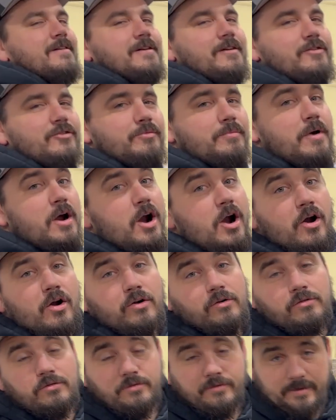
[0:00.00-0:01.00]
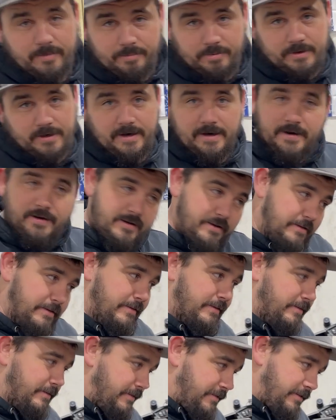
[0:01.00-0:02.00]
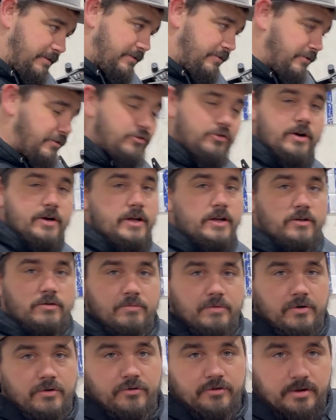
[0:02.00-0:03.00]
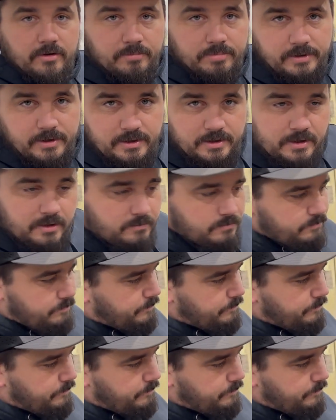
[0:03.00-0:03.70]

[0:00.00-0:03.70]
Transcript: Tomorrow, the plan is to try to get the rear skid plate done